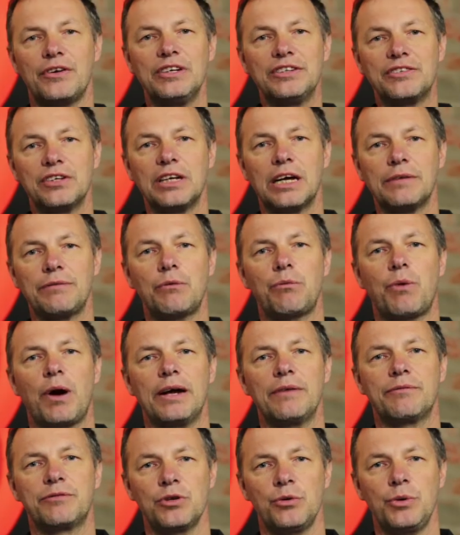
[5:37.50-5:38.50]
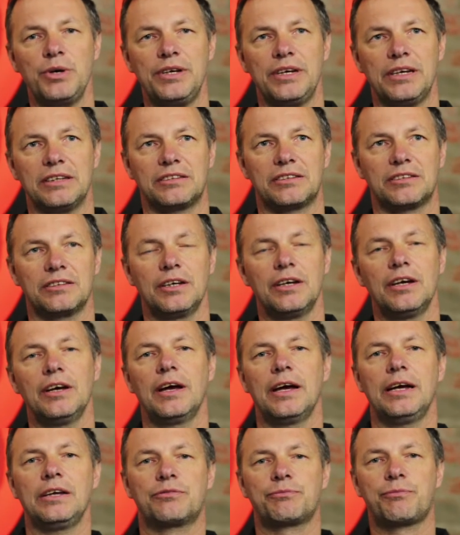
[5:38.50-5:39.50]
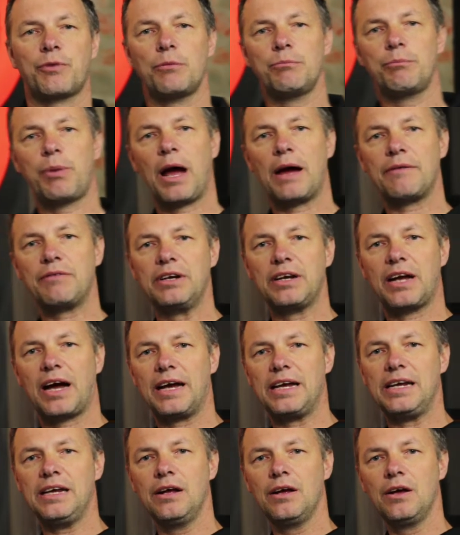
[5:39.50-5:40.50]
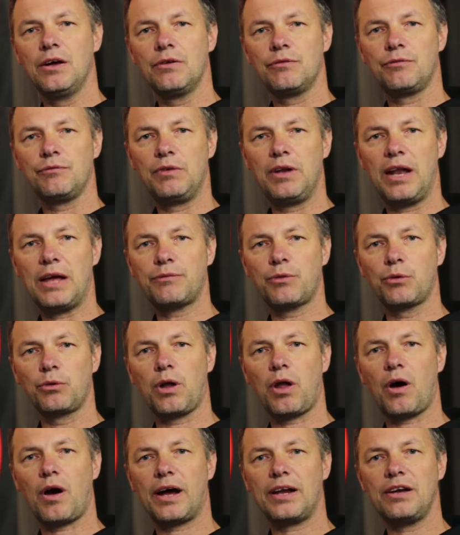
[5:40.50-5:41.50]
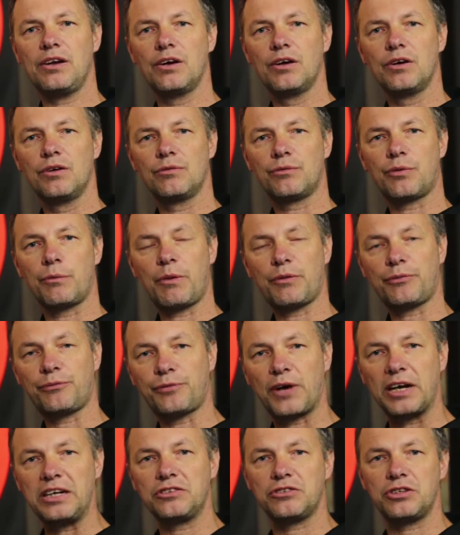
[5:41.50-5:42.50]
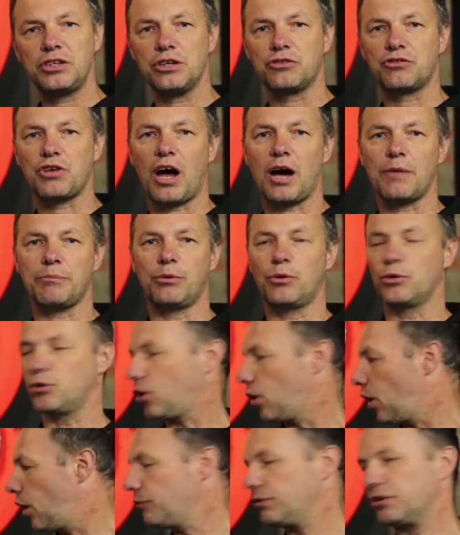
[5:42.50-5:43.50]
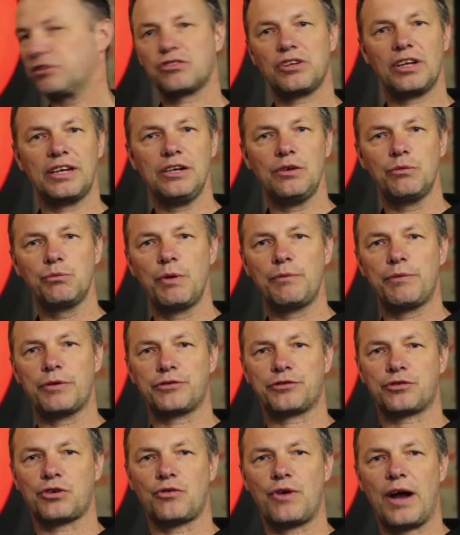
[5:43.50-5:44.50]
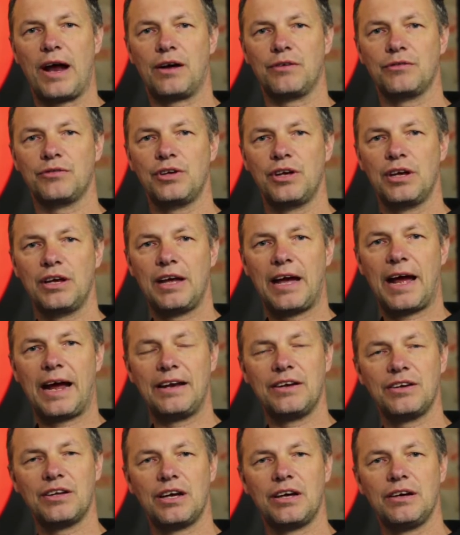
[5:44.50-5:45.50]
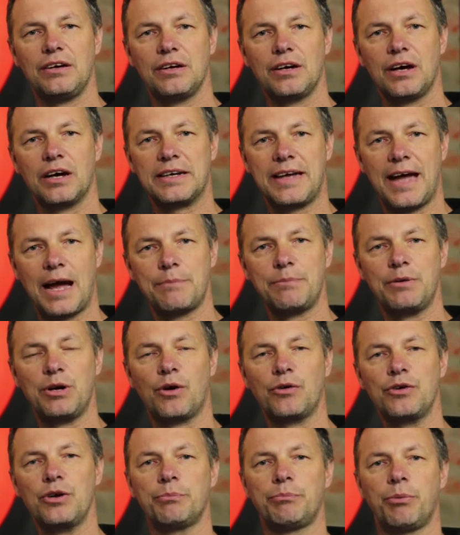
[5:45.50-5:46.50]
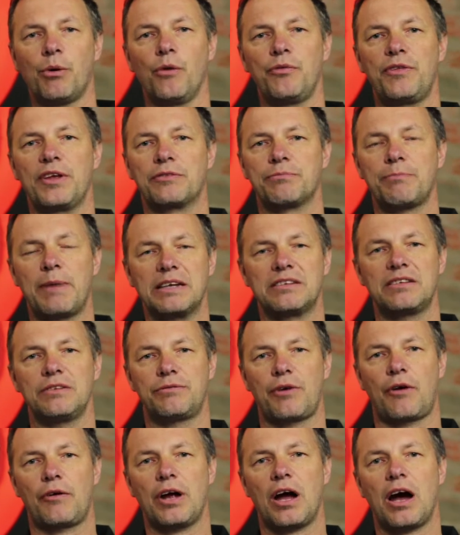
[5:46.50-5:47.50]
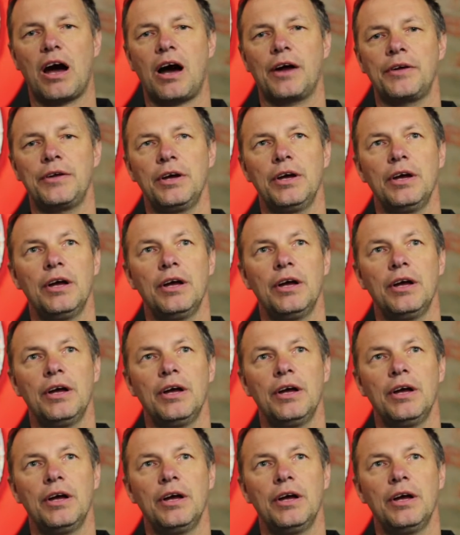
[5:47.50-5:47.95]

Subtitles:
is another way of doing this. It's from having a level line from the face of your dartboard. Obviously with a surround and a cabinet on your board, this makes it very hard.